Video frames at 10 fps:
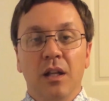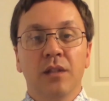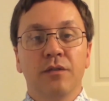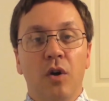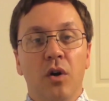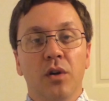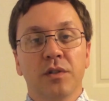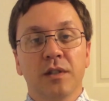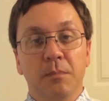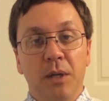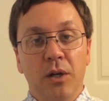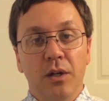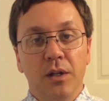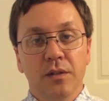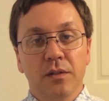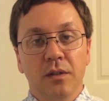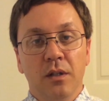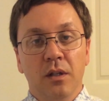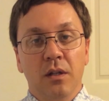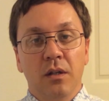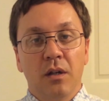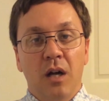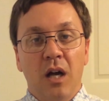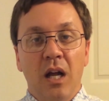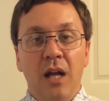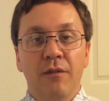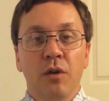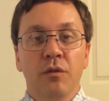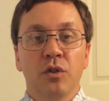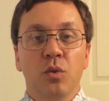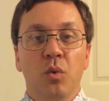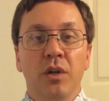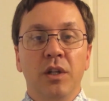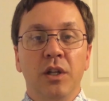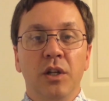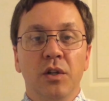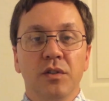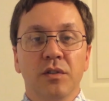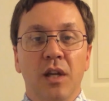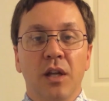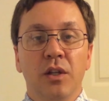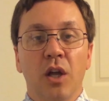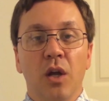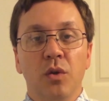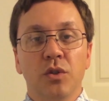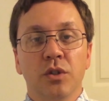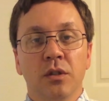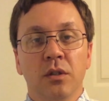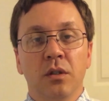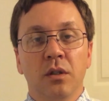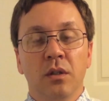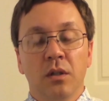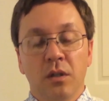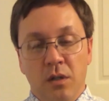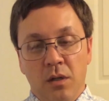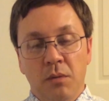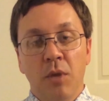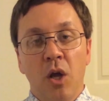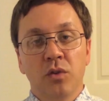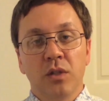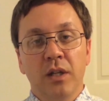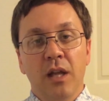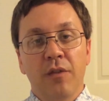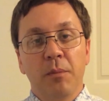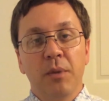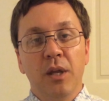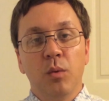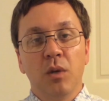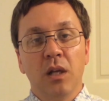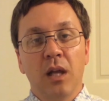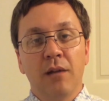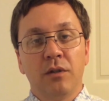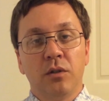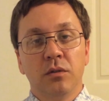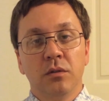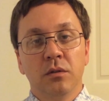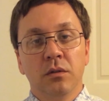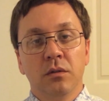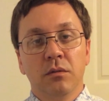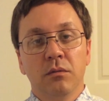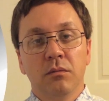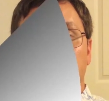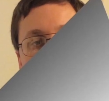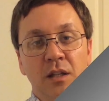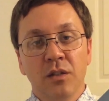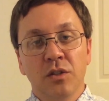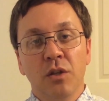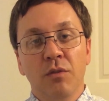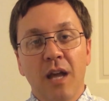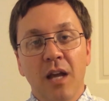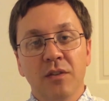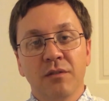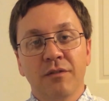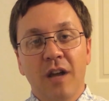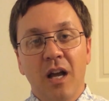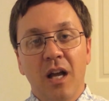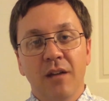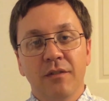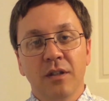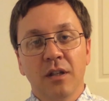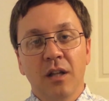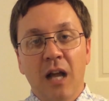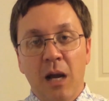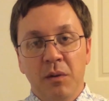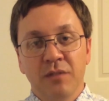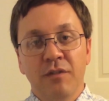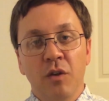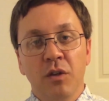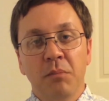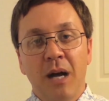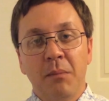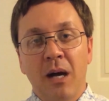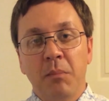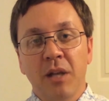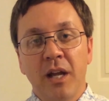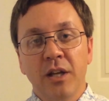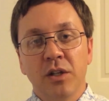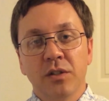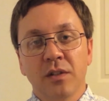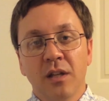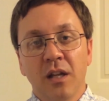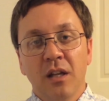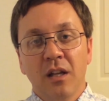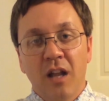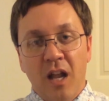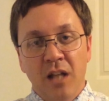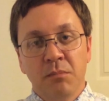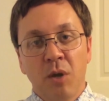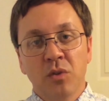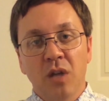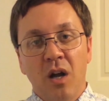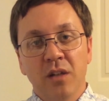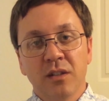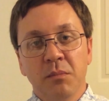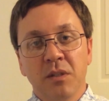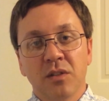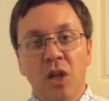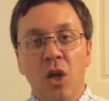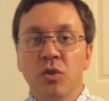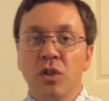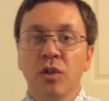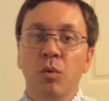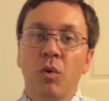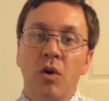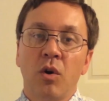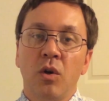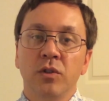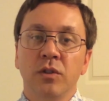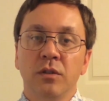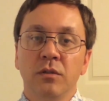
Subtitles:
As far as experience, I have over 20 years as head coach, mostly at the peewee level. In 2005, I was voted by my players as most awesomest coach in the world.